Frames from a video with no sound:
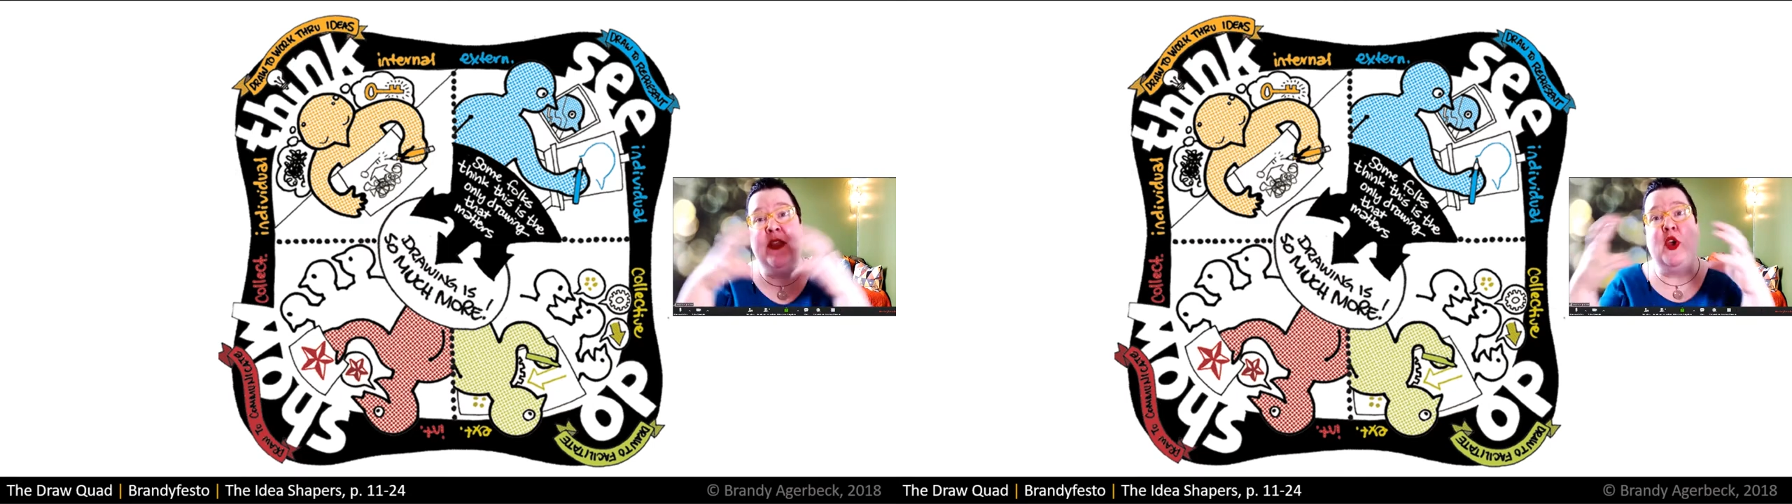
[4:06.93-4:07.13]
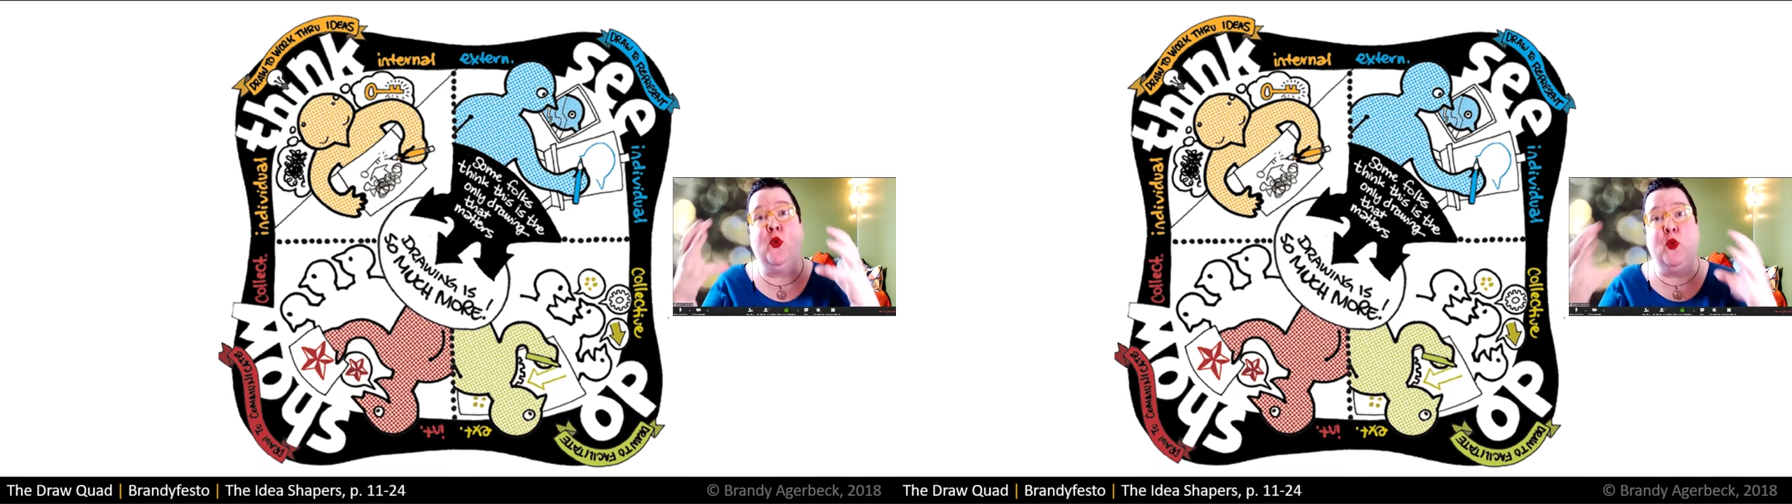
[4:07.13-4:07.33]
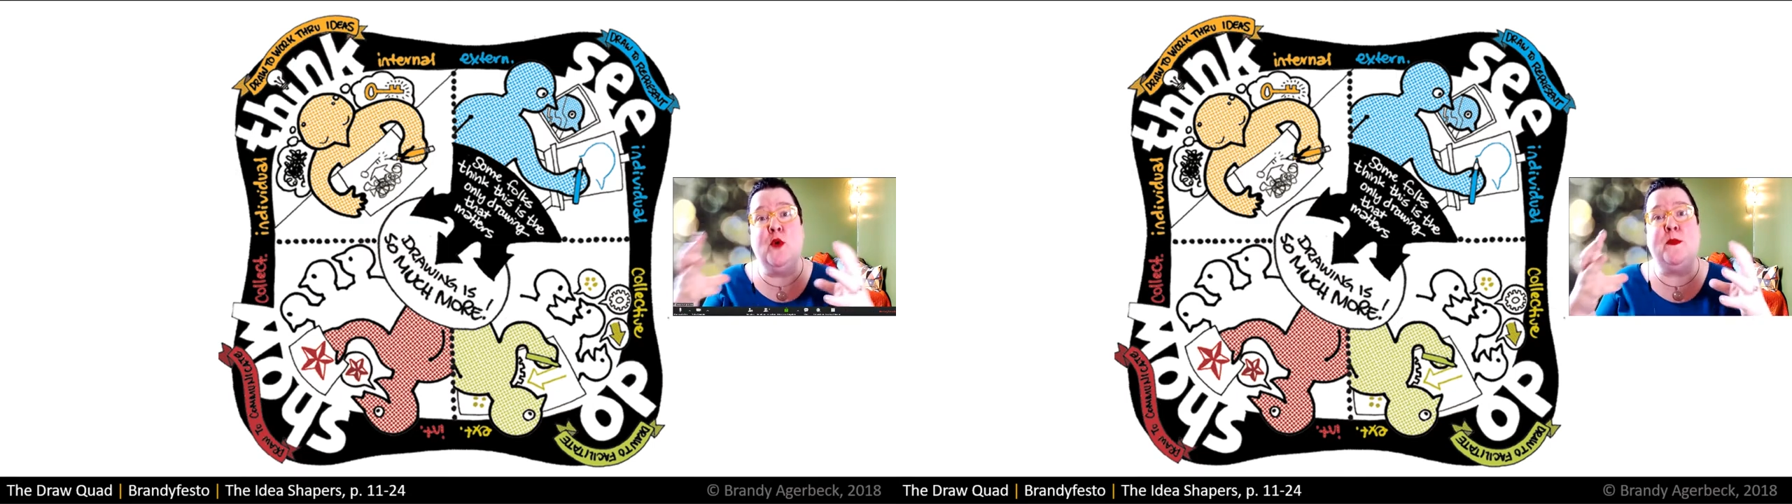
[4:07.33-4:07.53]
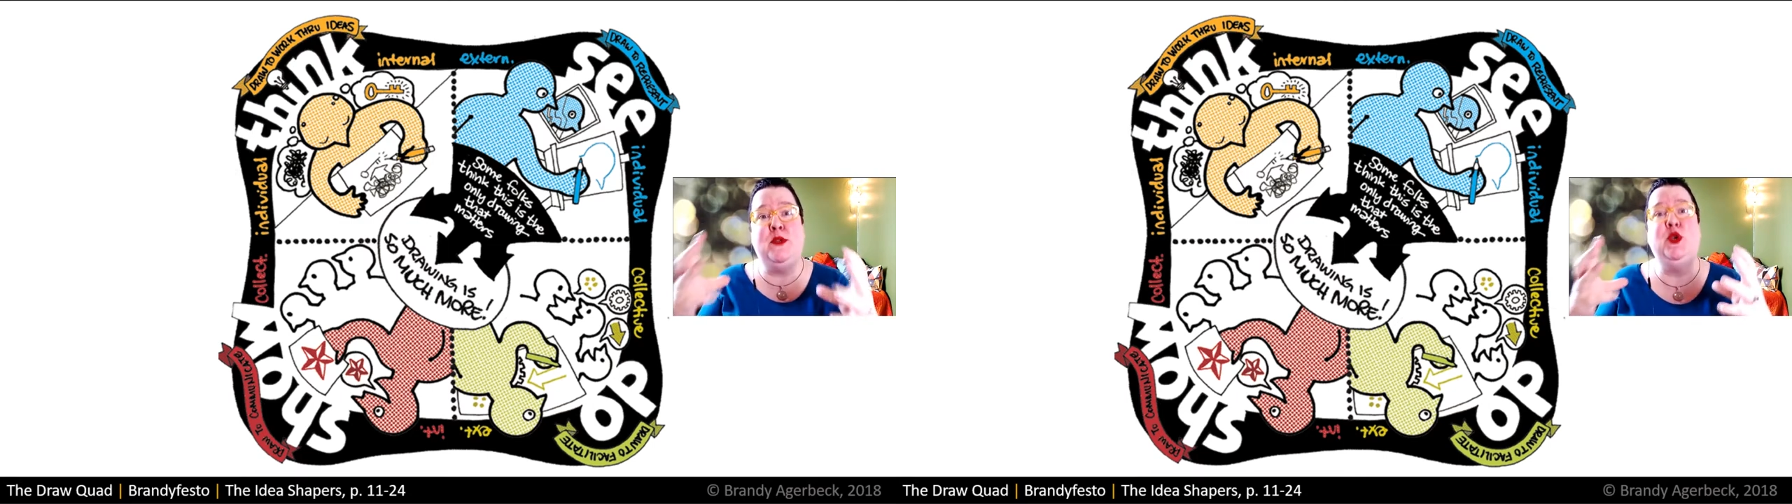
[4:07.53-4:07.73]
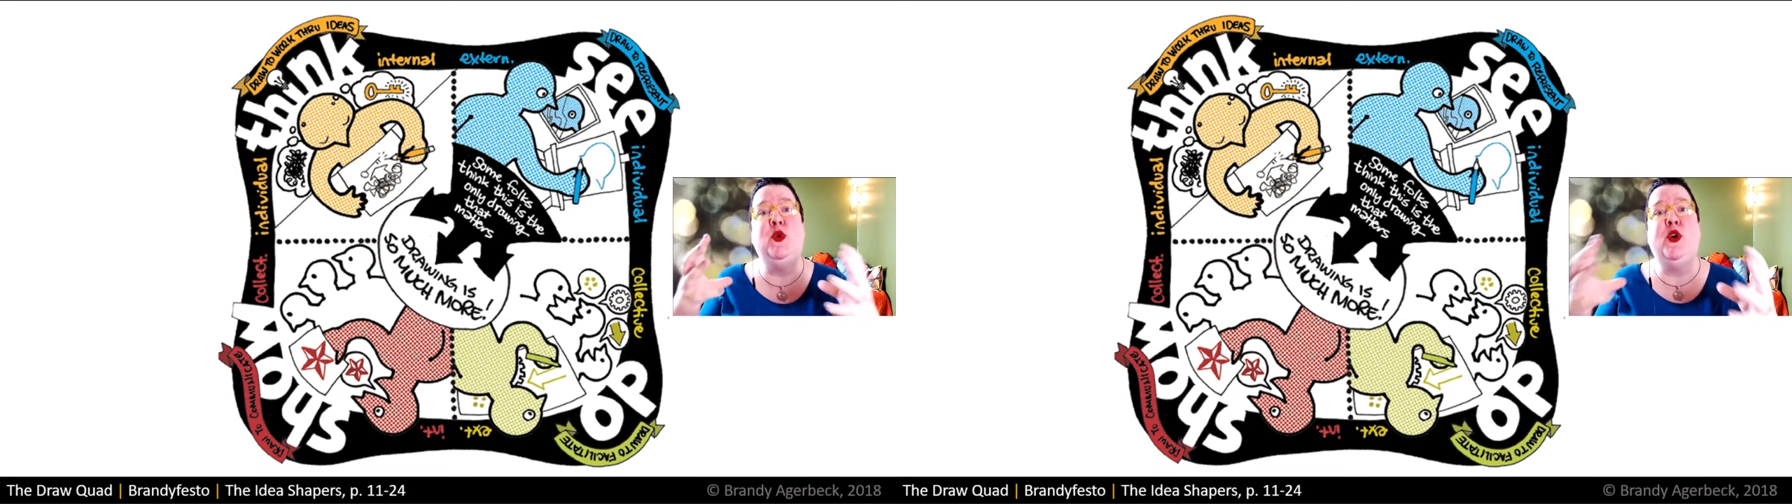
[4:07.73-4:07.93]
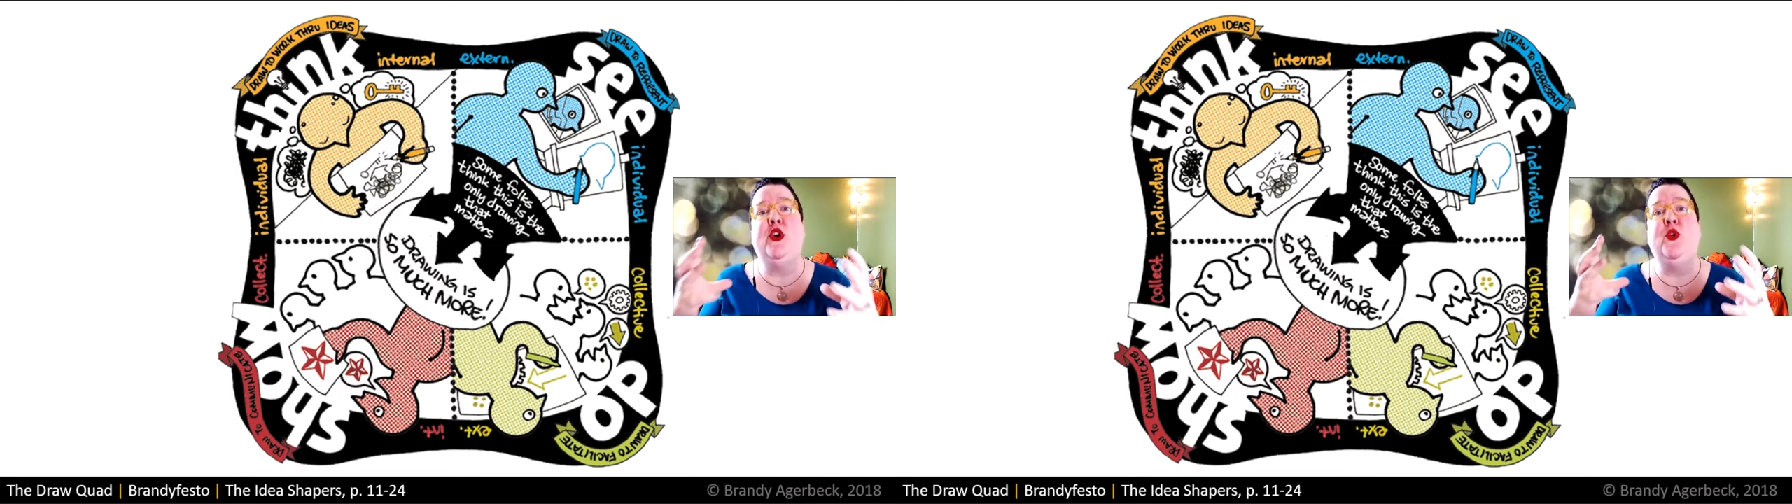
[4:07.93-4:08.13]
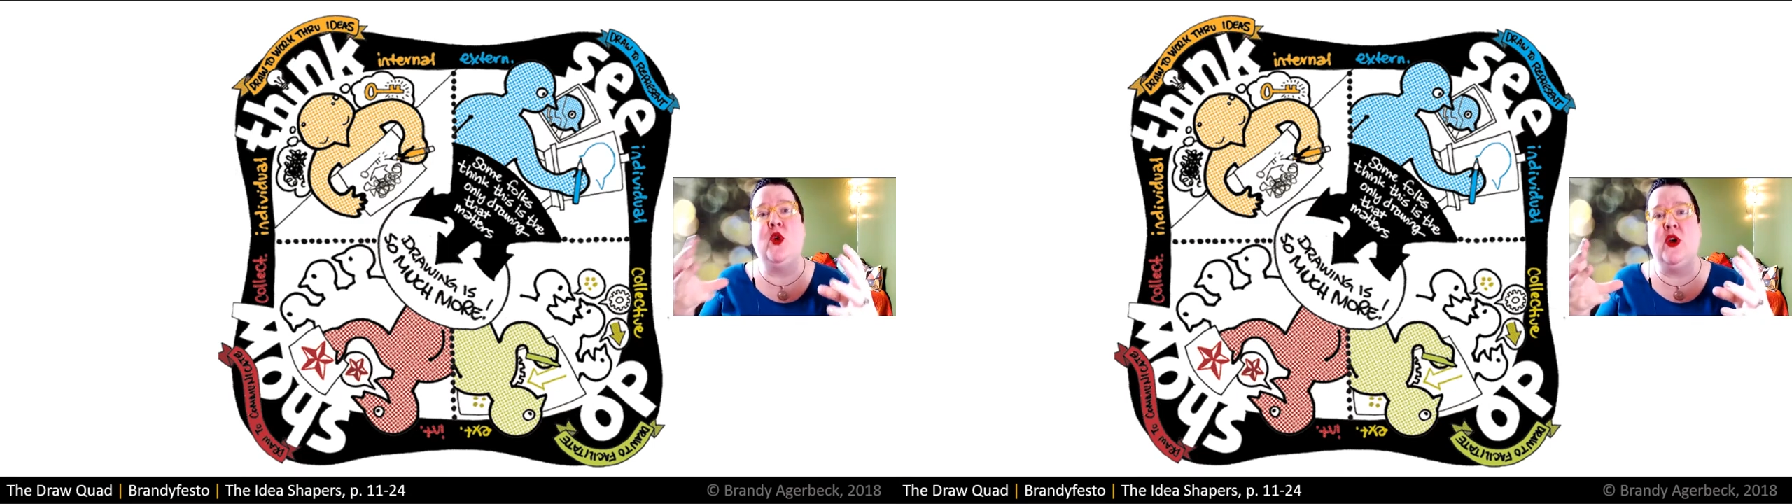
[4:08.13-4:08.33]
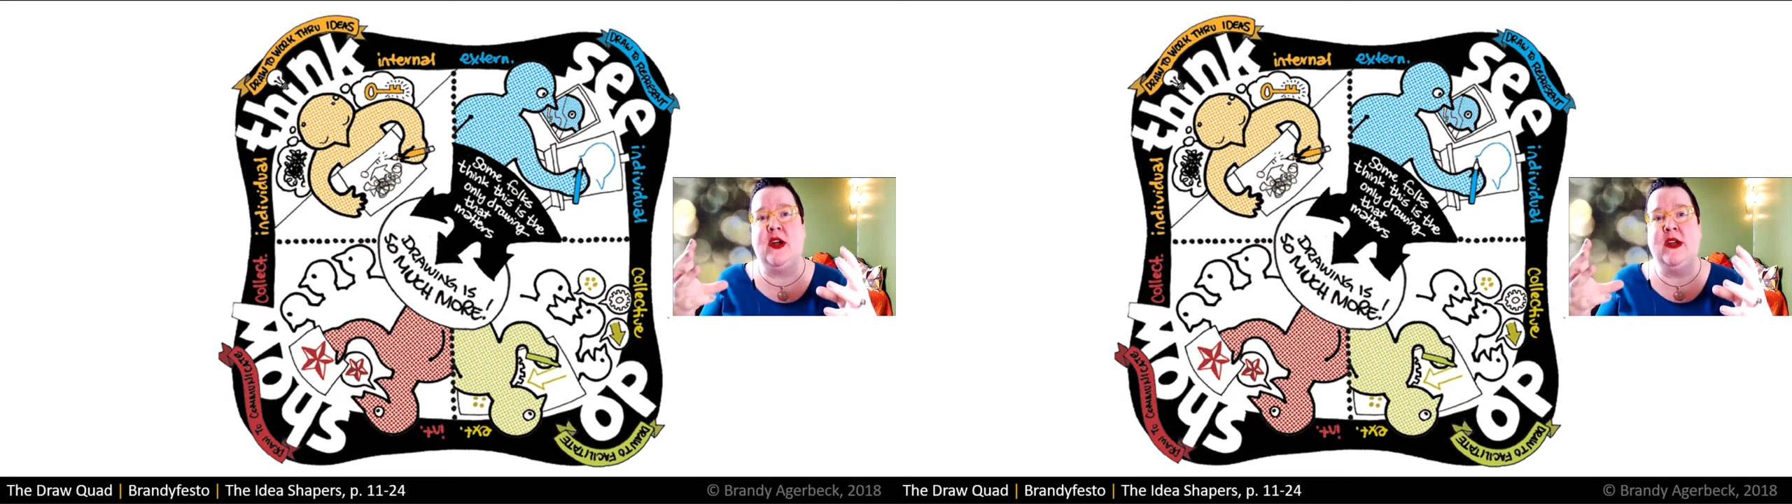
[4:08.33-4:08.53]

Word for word: group do good work.